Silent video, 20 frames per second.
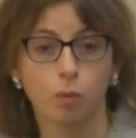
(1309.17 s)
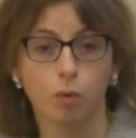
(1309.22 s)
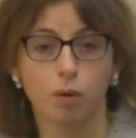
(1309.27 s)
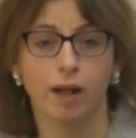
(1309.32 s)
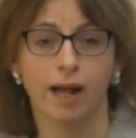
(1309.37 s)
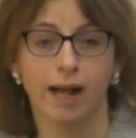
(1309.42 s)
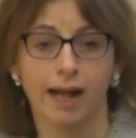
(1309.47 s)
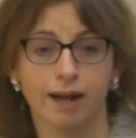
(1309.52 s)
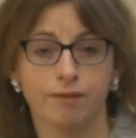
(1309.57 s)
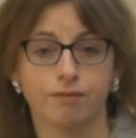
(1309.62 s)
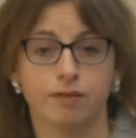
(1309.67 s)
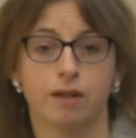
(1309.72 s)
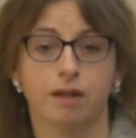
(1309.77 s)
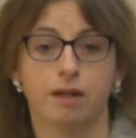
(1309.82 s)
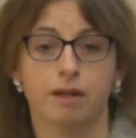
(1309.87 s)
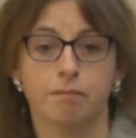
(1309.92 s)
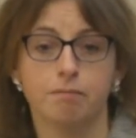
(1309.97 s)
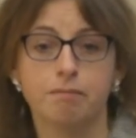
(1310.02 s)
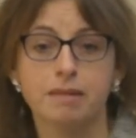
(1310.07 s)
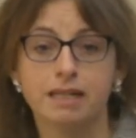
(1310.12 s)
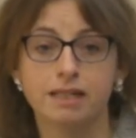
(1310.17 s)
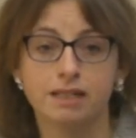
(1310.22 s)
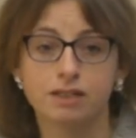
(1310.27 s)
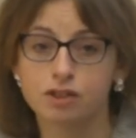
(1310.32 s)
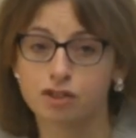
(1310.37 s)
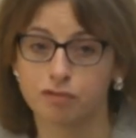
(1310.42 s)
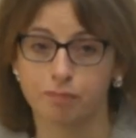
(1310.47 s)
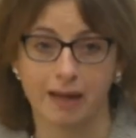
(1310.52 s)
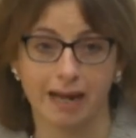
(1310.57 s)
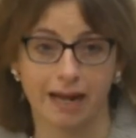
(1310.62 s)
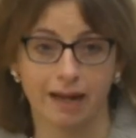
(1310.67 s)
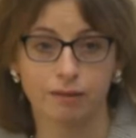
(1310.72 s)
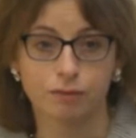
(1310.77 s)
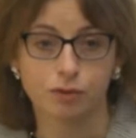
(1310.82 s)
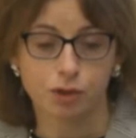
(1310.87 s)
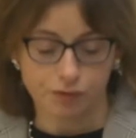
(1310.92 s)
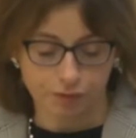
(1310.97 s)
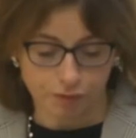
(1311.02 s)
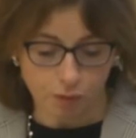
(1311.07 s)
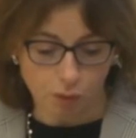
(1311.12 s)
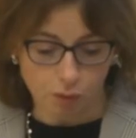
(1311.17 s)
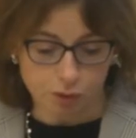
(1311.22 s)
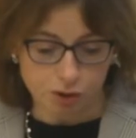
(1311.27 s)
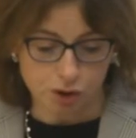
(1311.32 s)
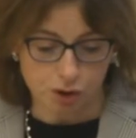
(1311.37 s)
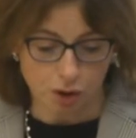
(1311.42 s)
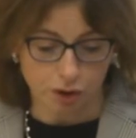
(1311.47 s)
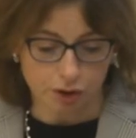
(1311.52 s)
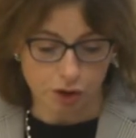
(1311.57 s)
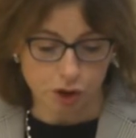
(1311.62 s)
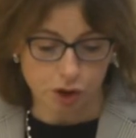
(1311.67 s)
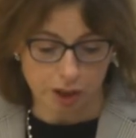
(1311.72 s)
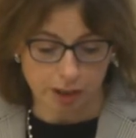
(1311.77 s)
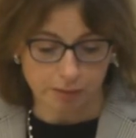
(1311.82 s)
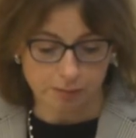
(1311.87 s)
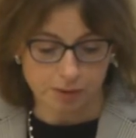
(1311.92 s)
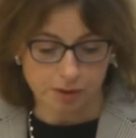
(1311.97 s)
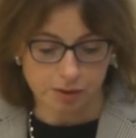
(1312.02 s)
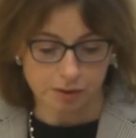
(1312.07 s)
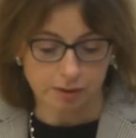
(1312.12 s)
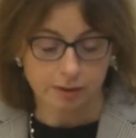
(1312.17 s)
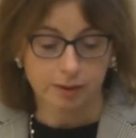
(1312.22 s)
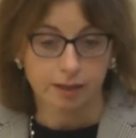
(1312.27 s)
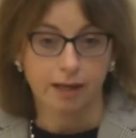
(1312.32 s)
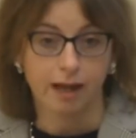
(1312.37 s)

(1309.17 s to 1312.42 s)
will have millions of pounds for scholarships